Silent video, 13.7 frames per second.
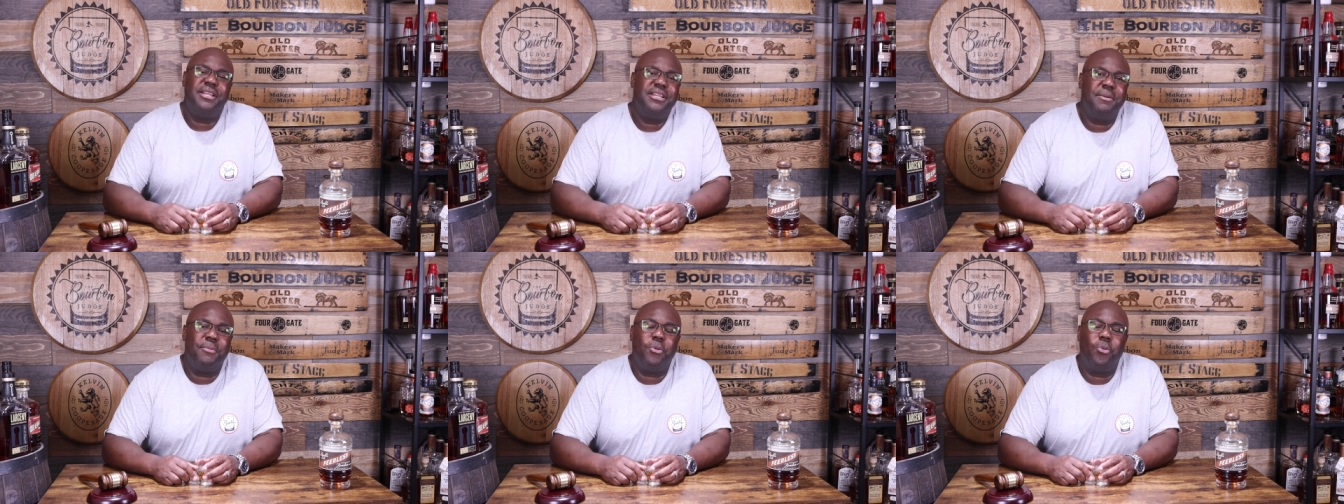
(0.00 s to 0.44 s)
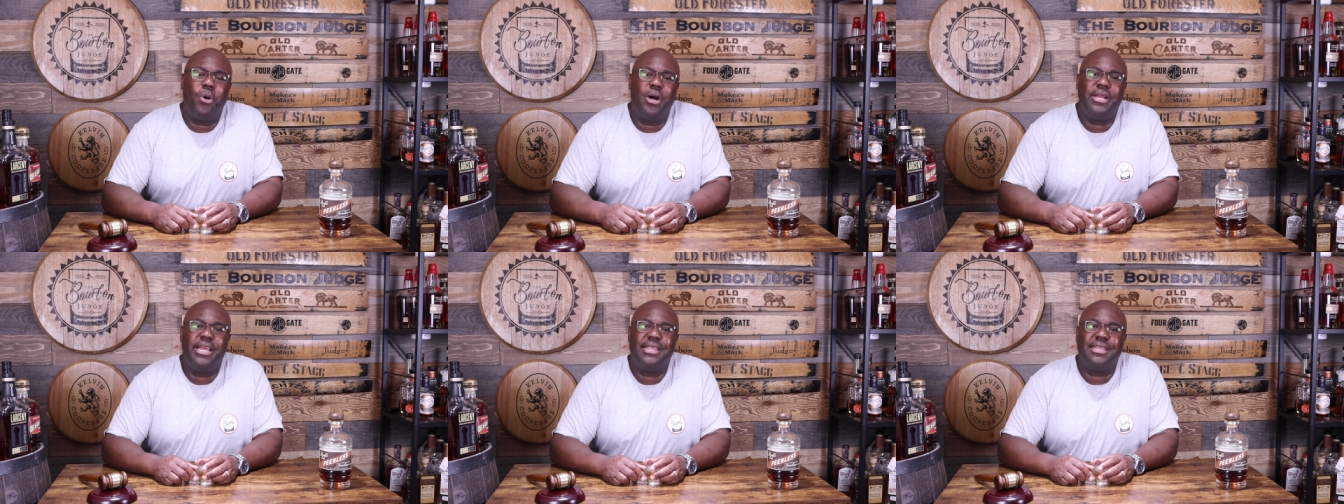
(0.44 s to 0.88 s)
Number
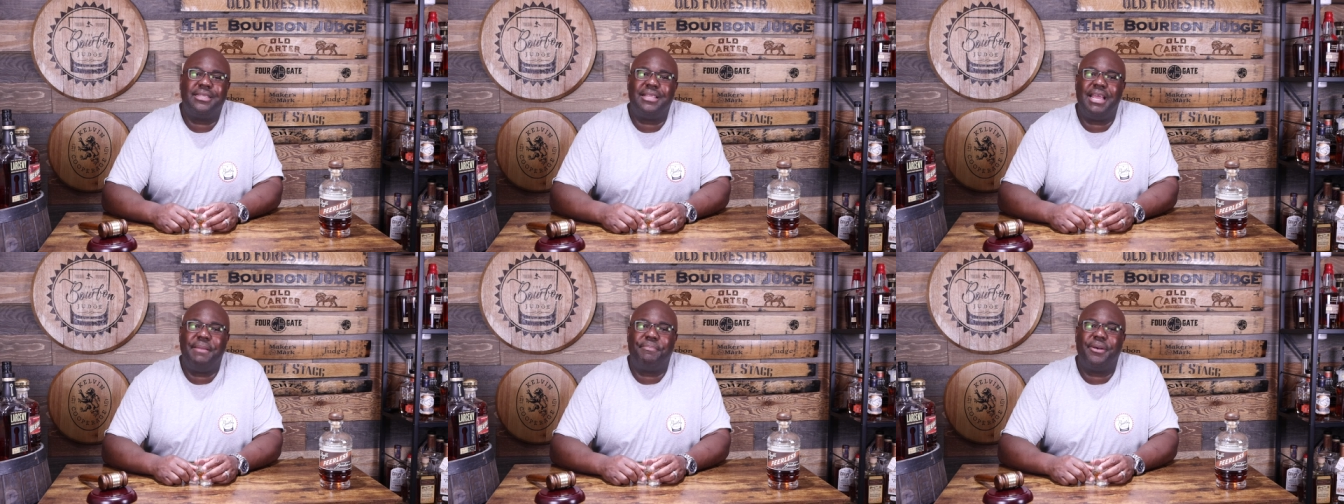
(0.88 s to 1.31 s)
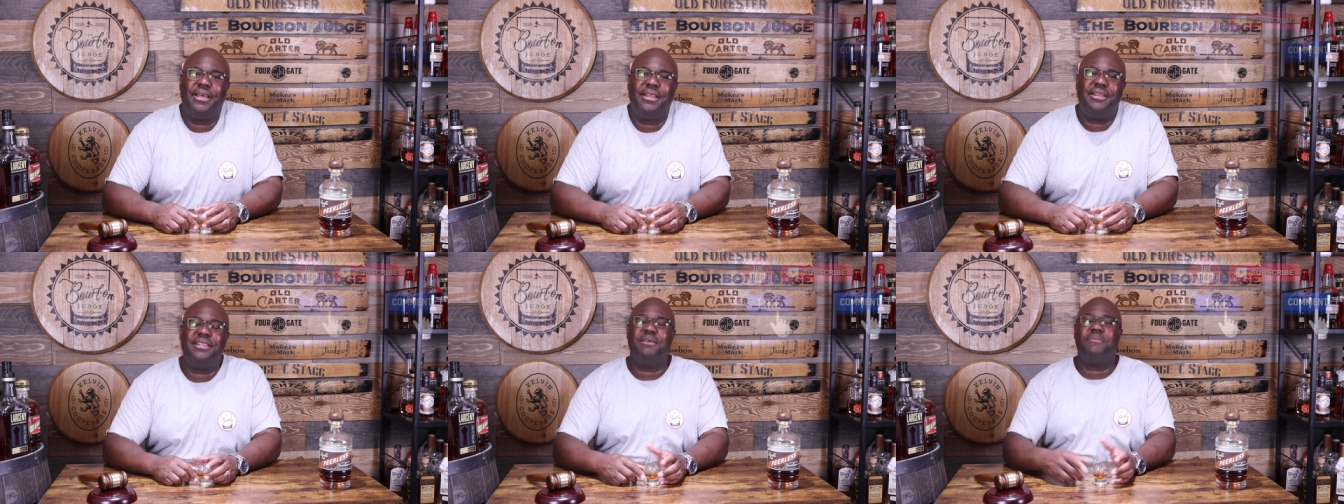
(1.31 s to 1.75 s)
one, hit the like
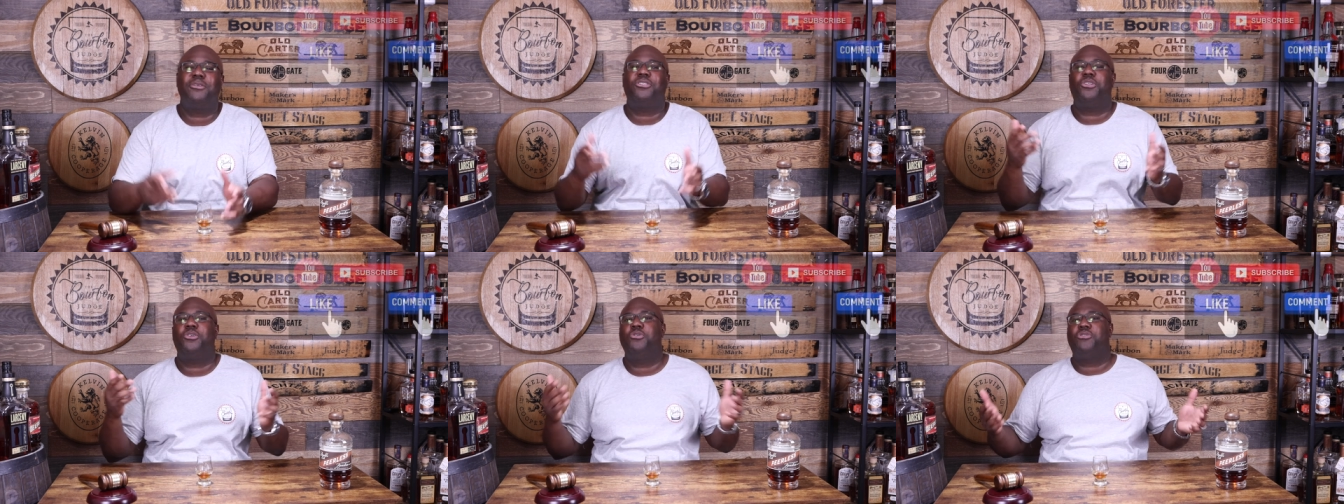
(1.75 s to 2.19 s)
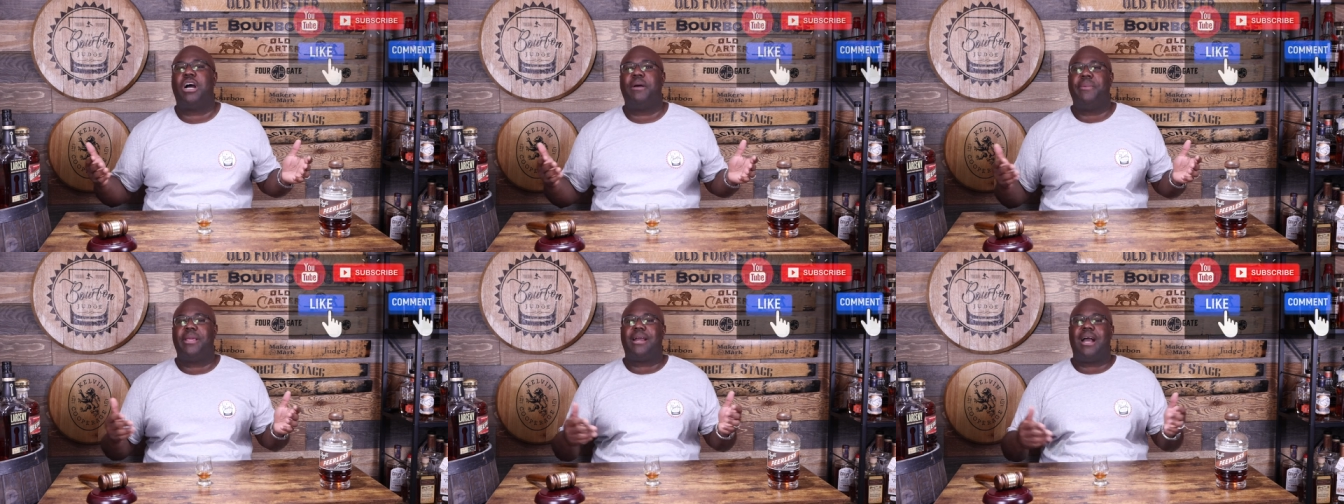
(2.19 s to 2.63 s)
button. Number two,
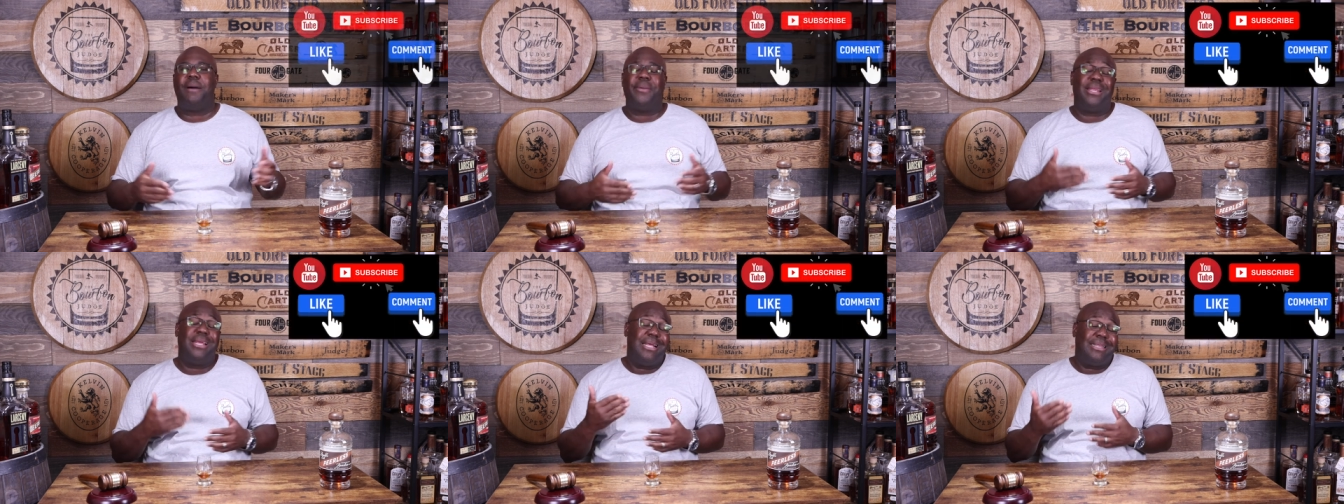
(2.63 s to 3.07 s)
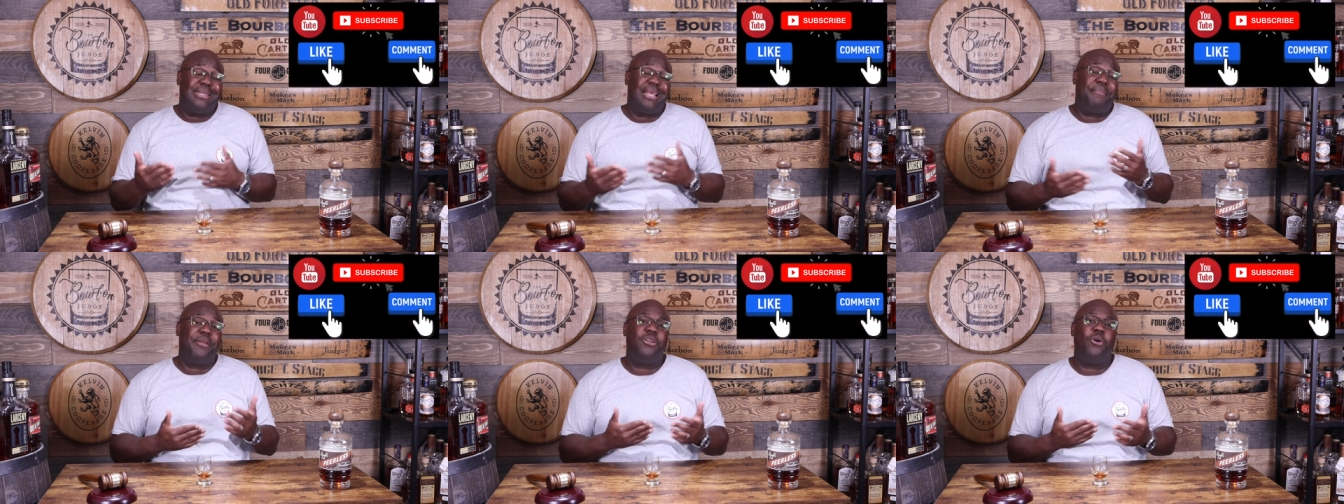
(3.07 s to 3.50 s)
drop me a comment.
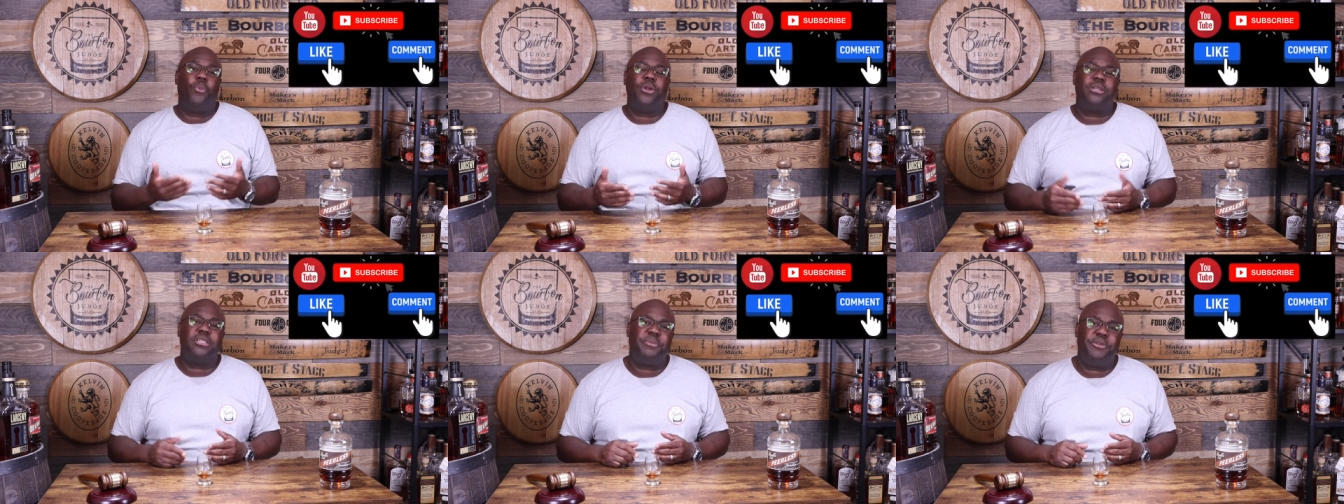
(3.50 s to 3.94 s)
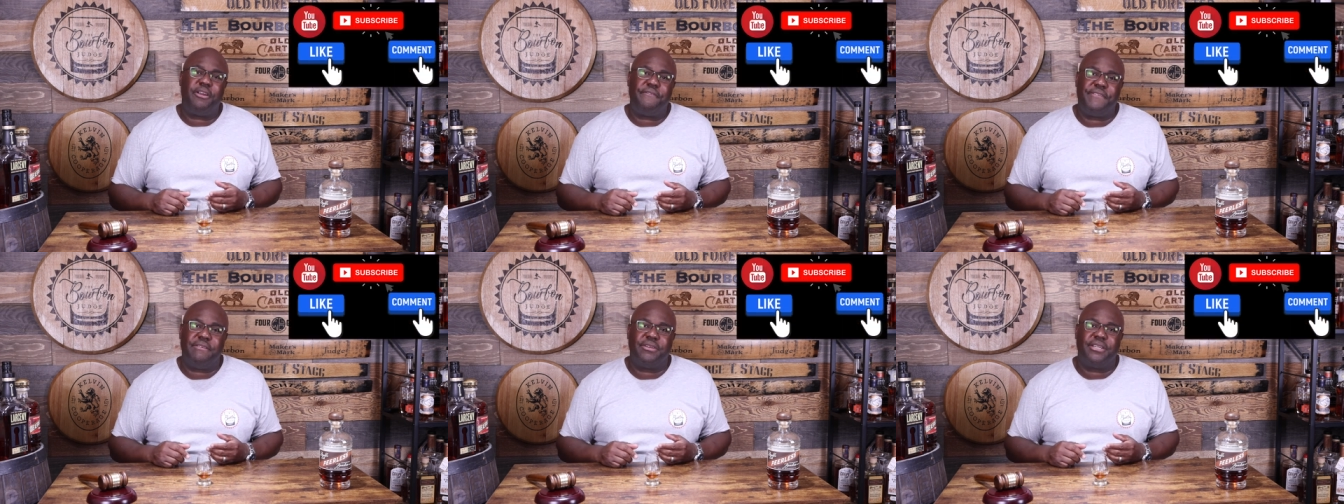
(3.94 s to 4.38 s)
Let me know what are some of your
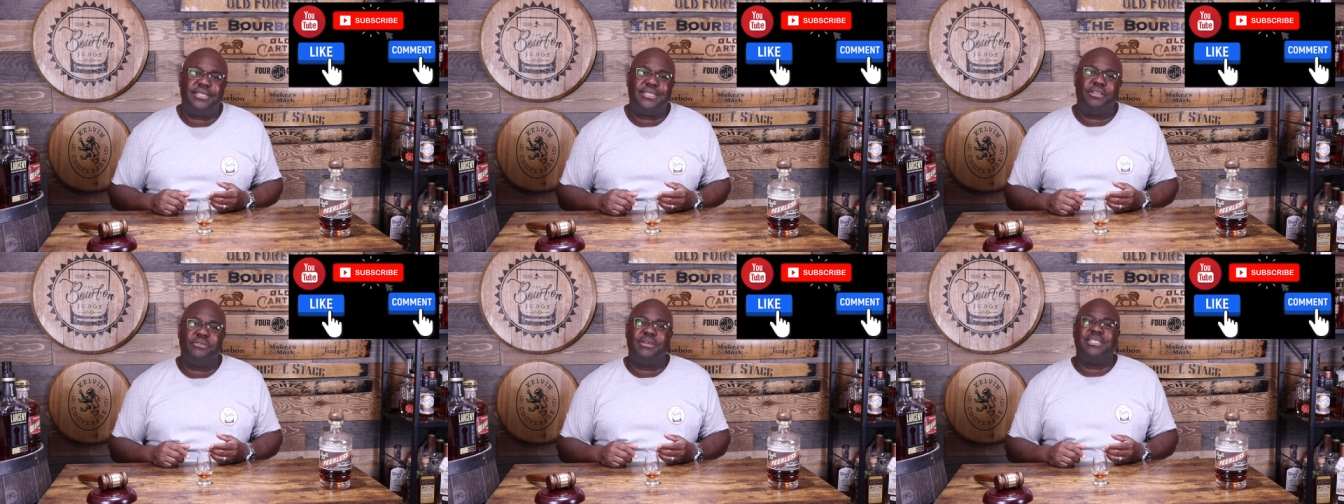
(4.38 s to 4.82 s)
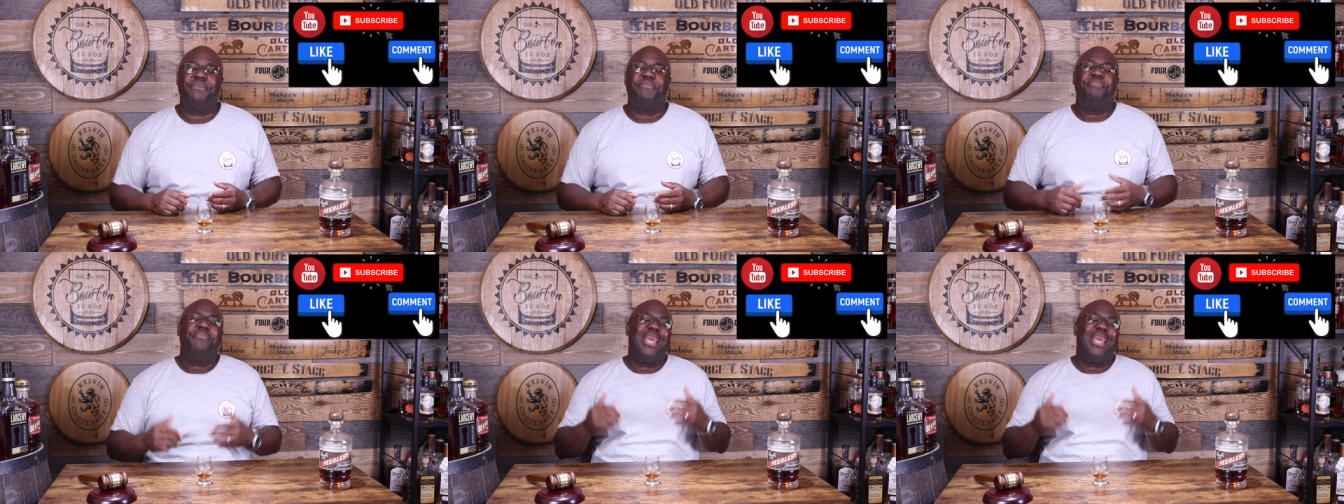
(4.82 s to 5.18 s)
favorite distilleries.